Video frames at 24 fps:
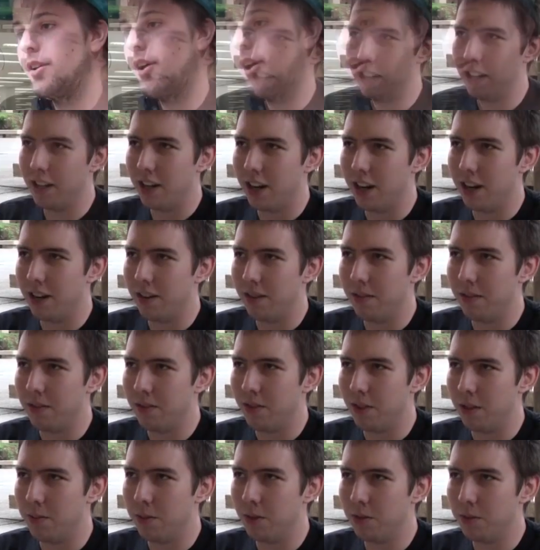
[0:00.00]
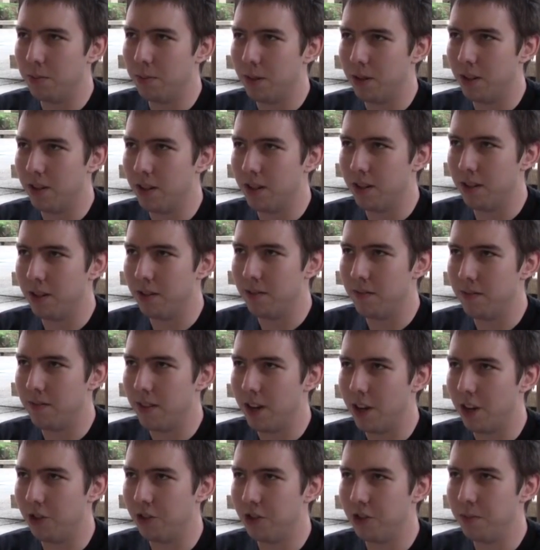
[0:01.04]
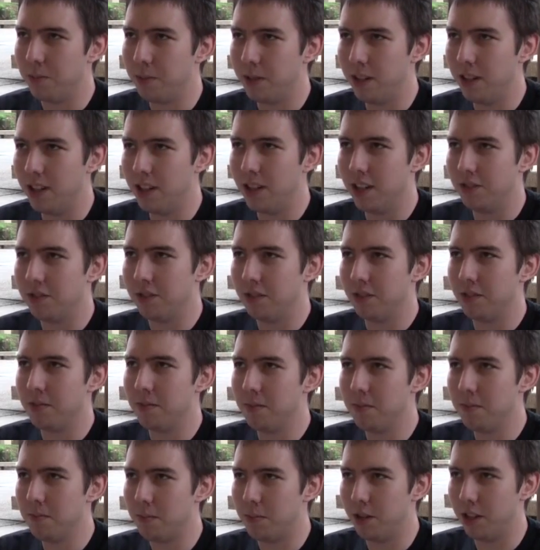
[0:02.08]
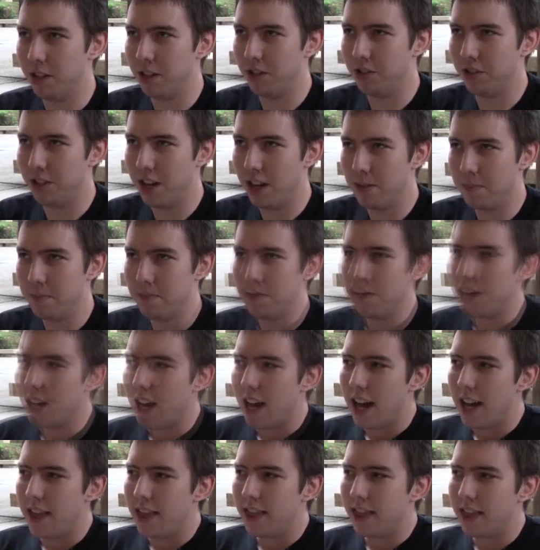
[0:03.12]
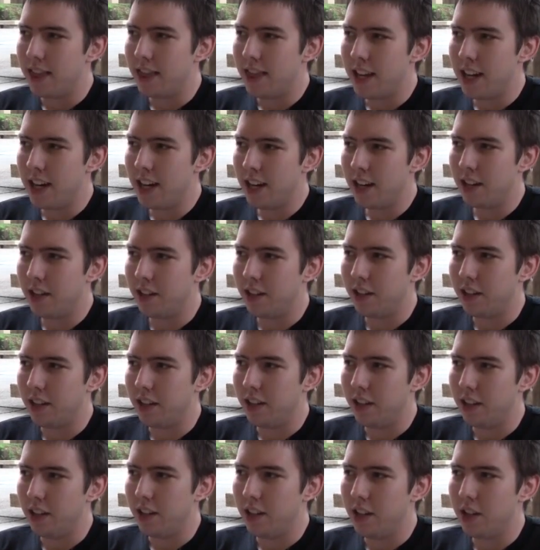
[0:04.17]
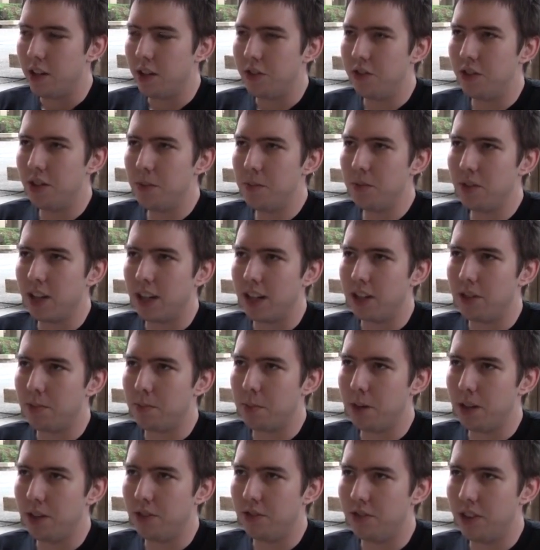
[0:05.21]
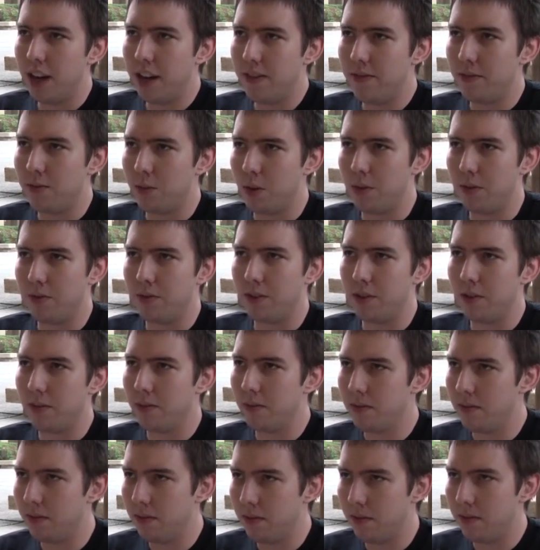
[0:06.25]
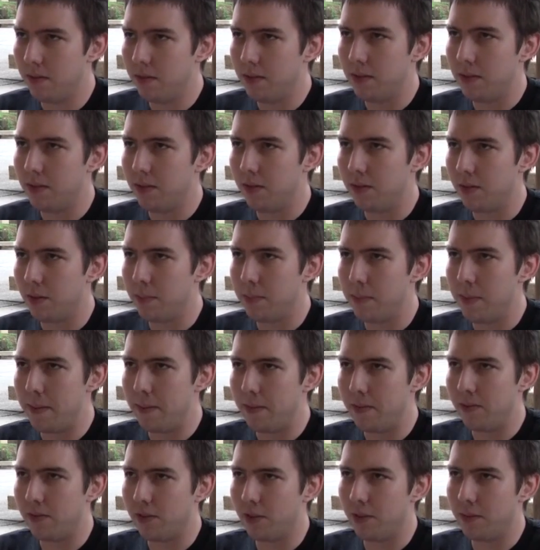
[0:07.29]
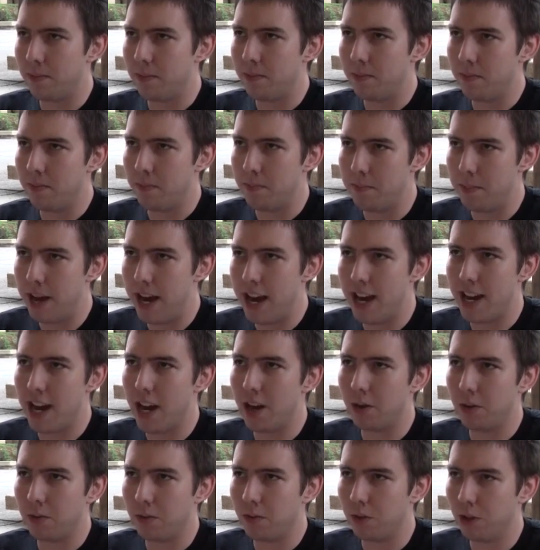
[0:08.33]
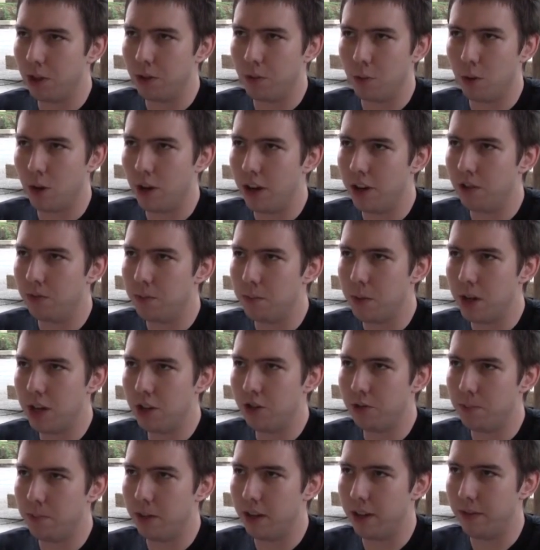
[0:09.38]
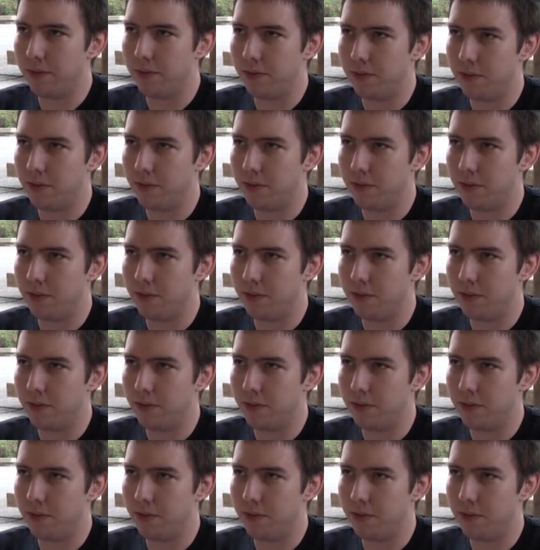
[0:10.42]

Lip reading: I think for the most part, the LSU PD does a pretty good job. I think, you know, it seems like it's pretty safe. Well, for men, I don't really worry as much, but